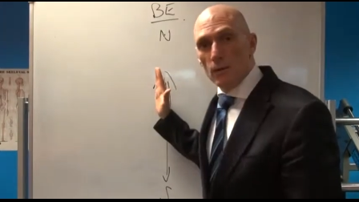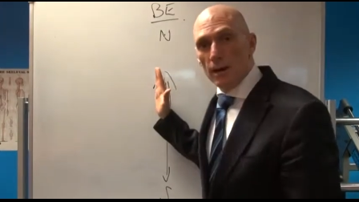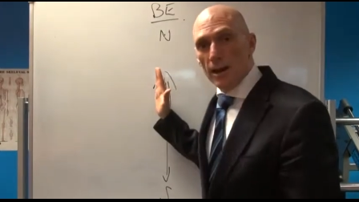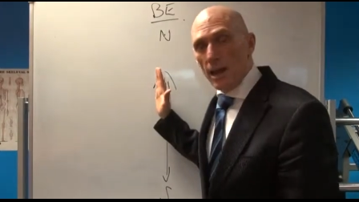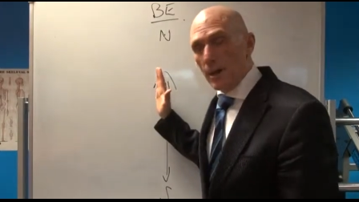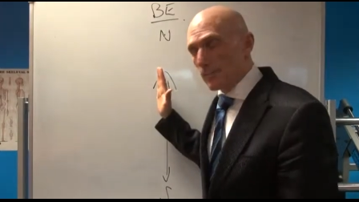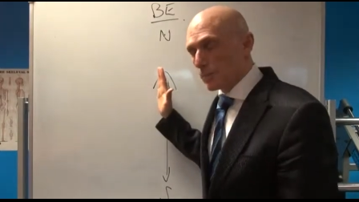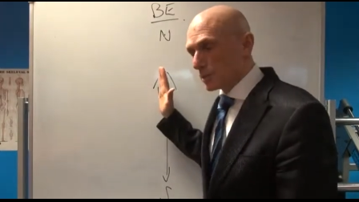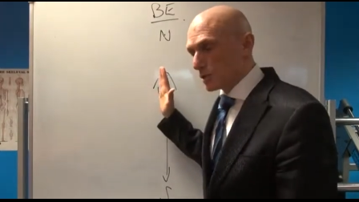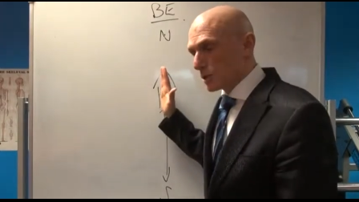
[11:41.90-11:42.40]
what
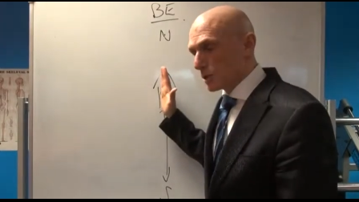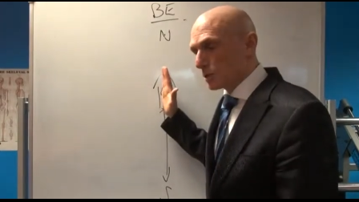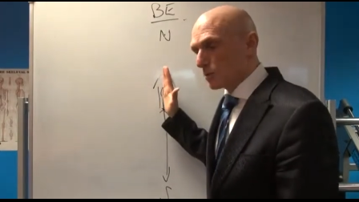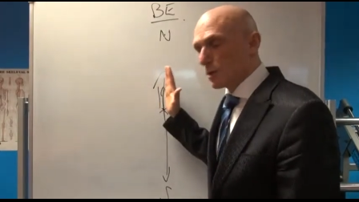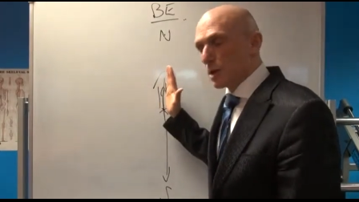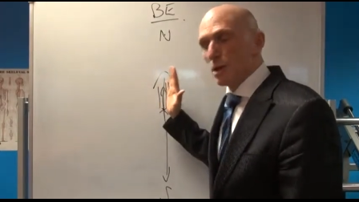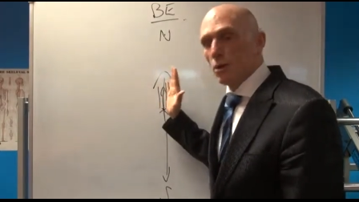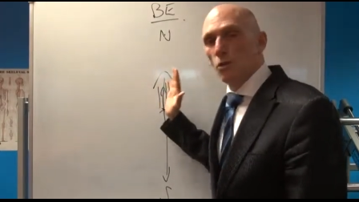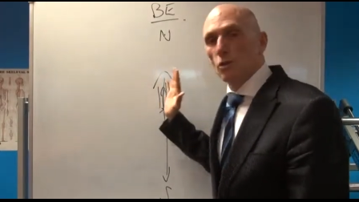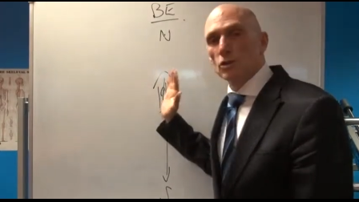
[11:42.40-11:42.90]
happens to
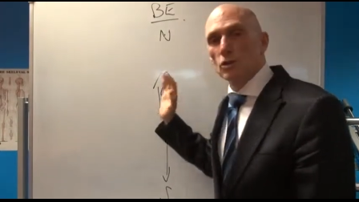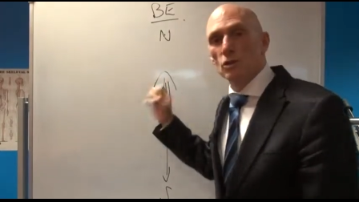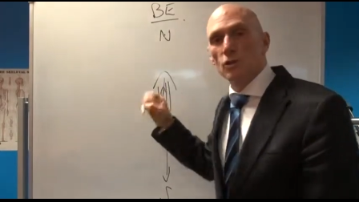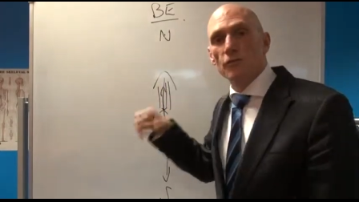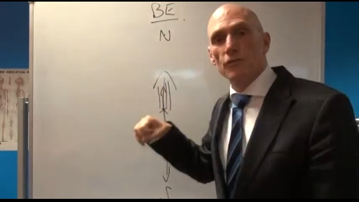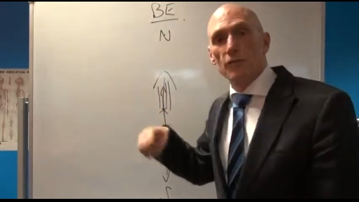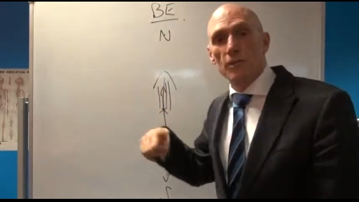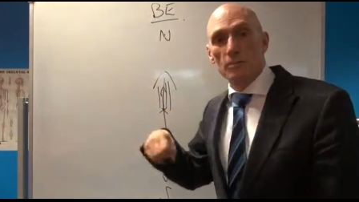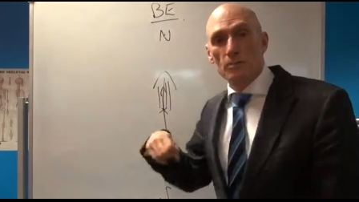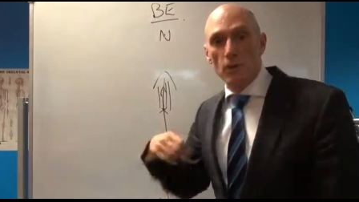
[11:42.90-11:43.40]
them, they always
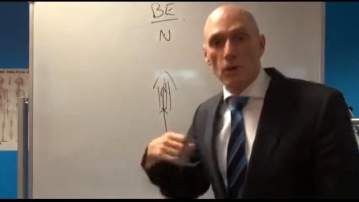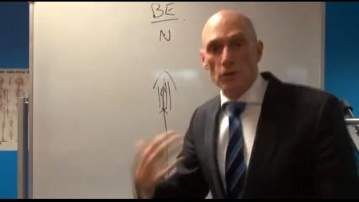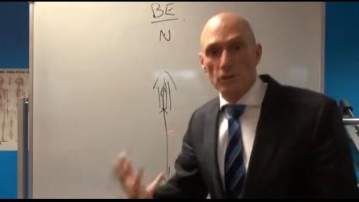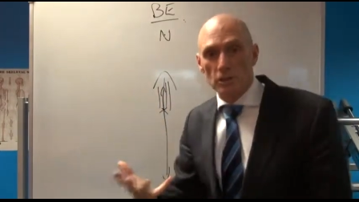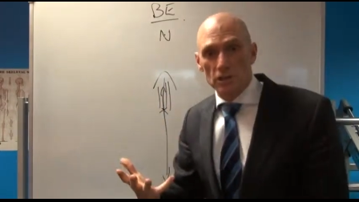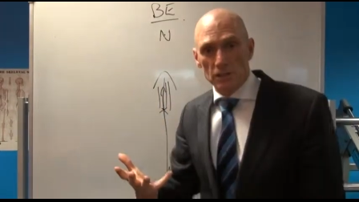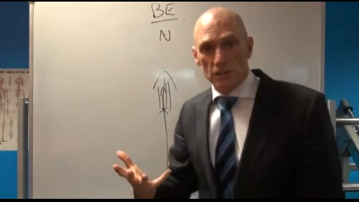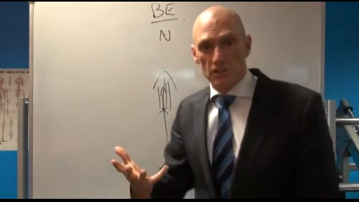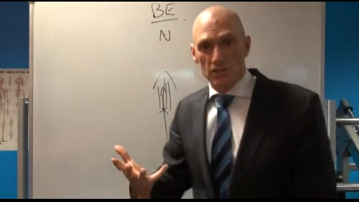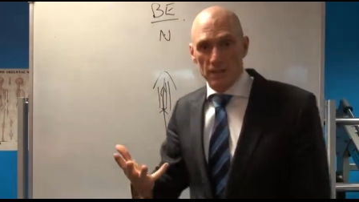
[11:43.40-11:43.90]
look for the
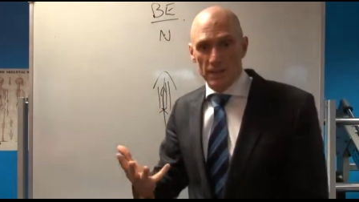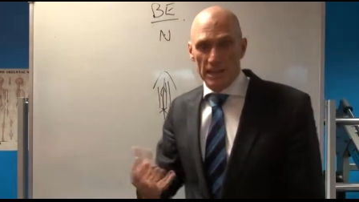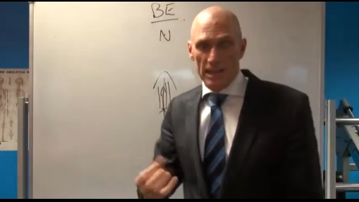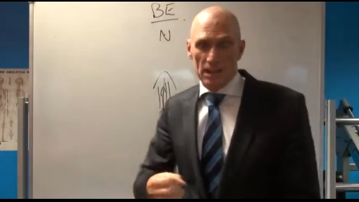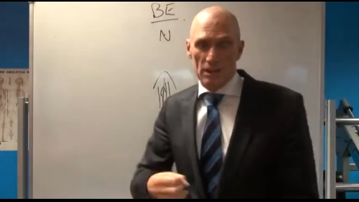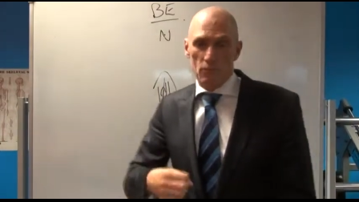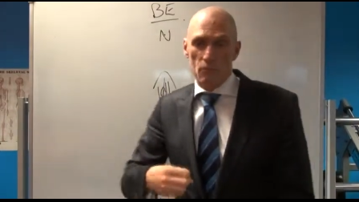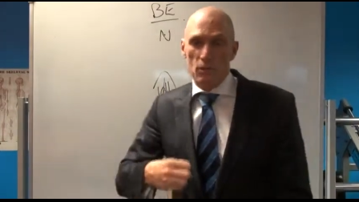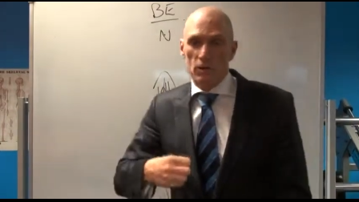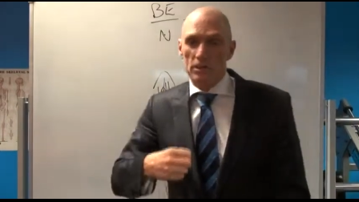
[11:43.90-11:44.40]
positive in there and